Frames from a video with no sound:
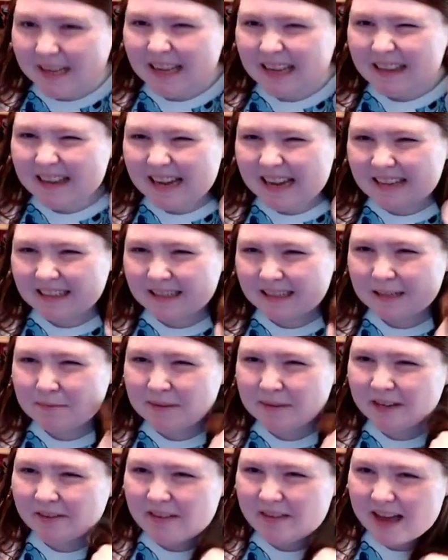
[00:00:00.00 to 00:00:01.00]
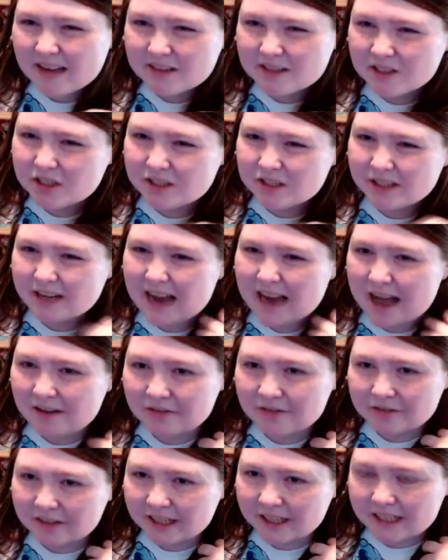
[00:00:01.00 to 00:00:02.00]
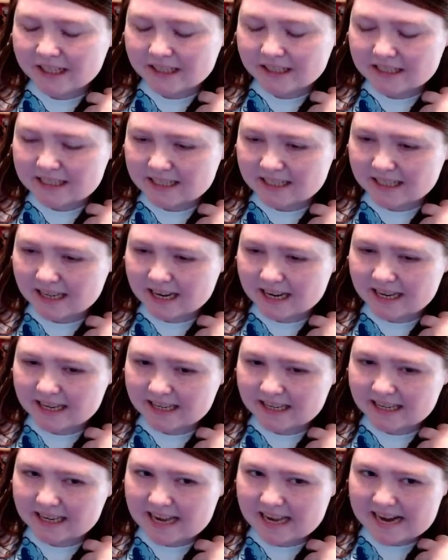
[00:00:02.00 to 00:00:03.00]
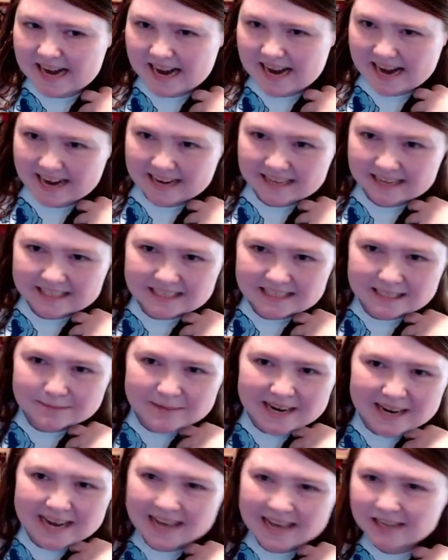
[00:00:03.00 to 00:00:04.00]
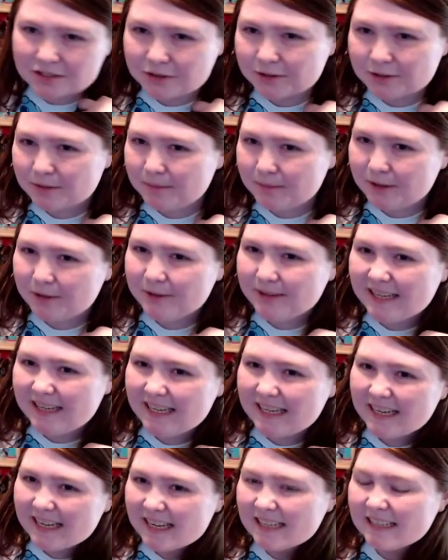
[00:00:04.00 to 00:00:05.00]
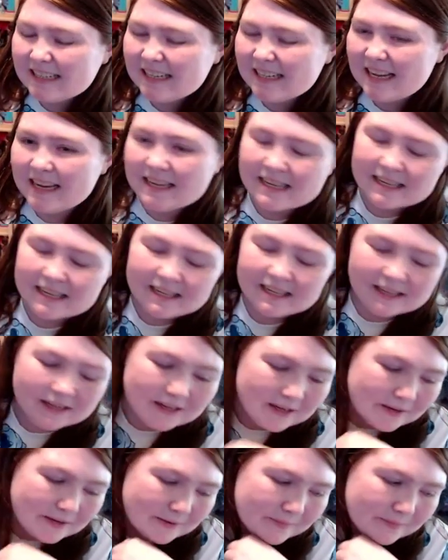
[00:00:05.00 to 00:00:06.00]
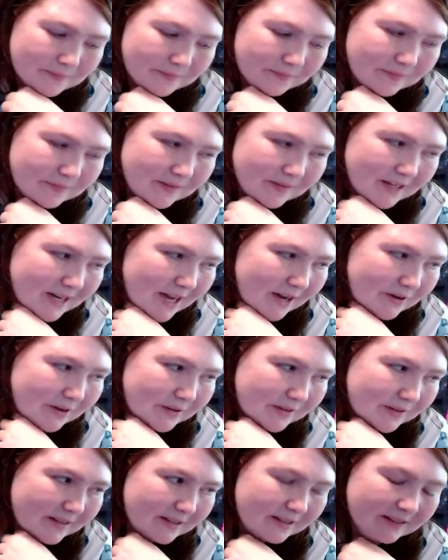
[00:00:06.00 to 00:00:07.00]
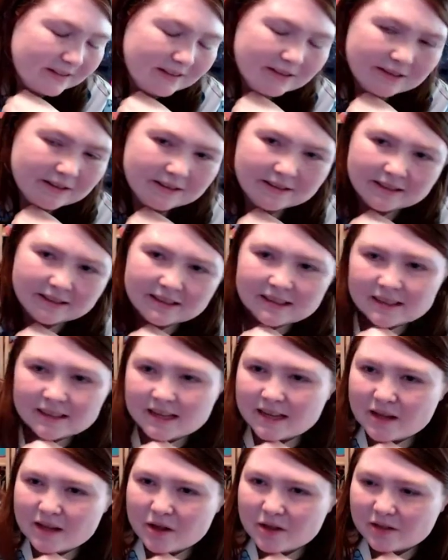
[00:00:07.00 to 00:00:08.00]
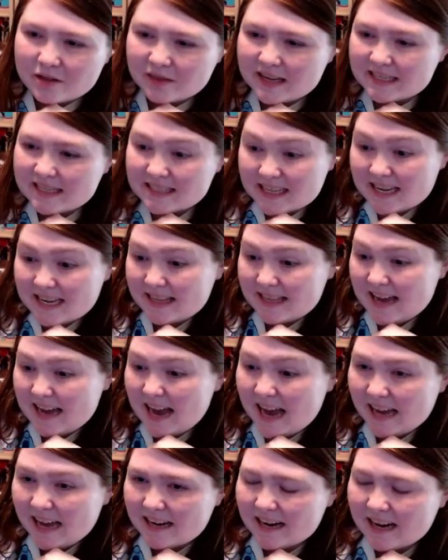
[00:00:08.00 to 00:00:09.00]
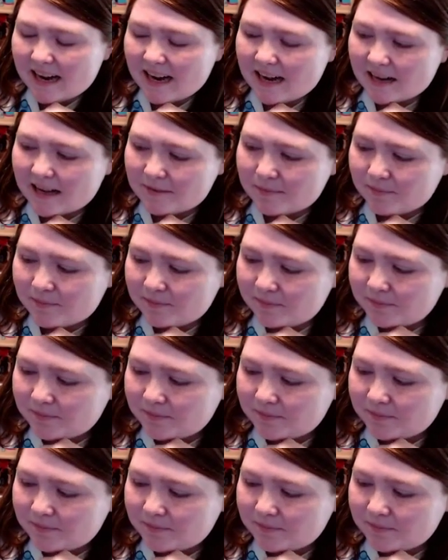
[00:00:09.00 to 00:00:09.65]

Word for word: in that little bit of extra effort to, like, enhance my natural beauty and, like, you know, things like that. Um,